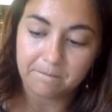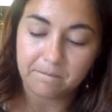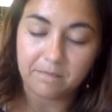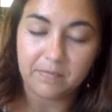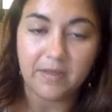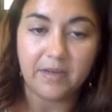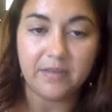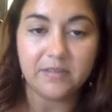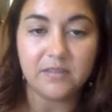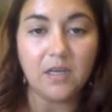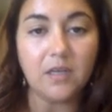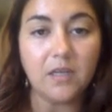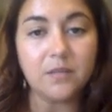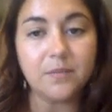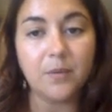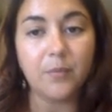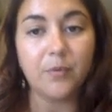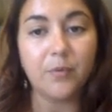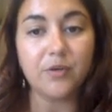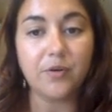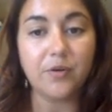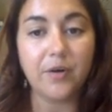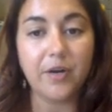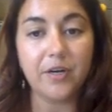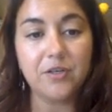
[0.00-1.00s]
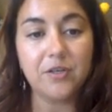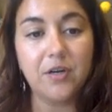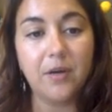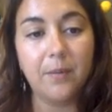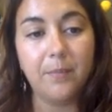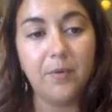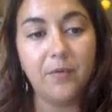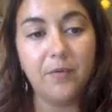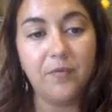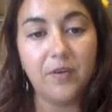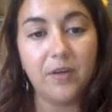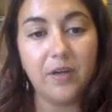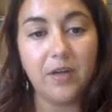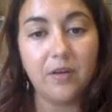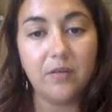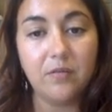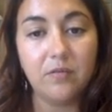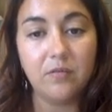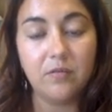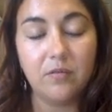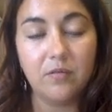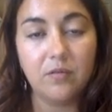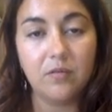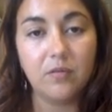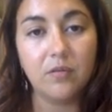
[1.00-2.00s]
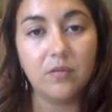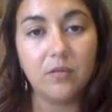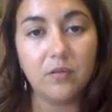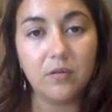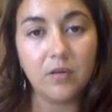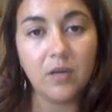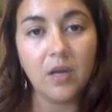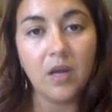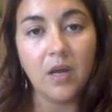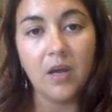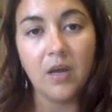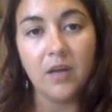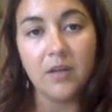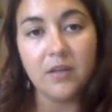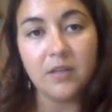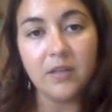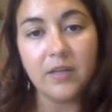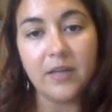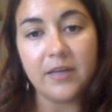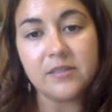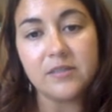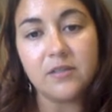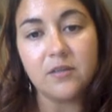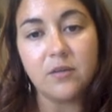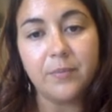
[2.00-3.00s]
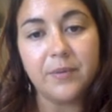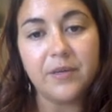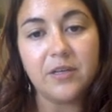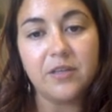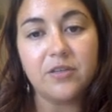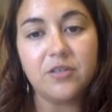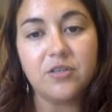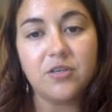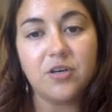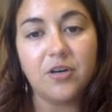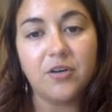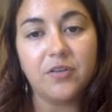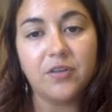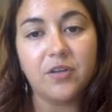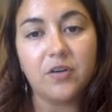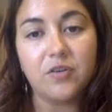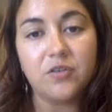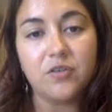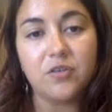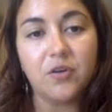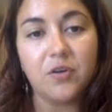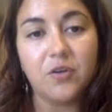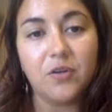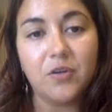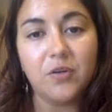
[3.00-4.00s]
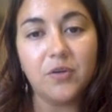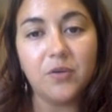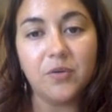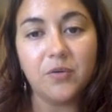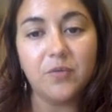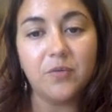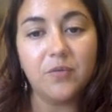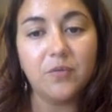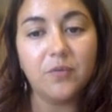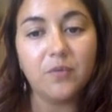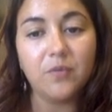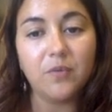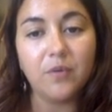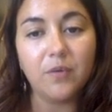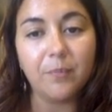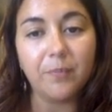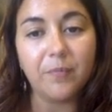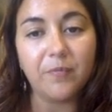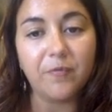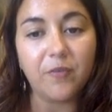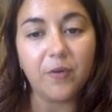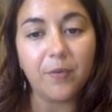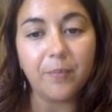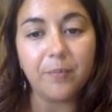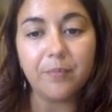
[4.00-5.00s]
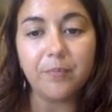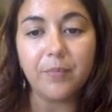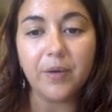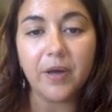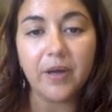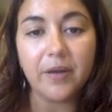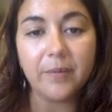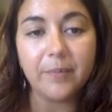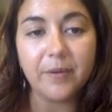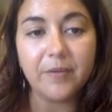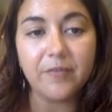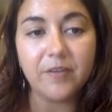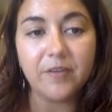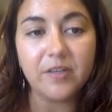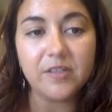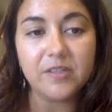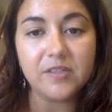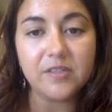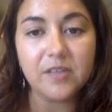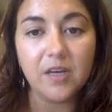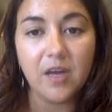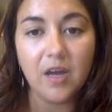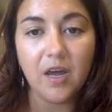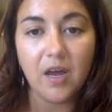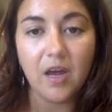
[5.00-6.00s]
That tells me what direction I'm moving in. The last little bit of the chart that I'll show you from behind my face.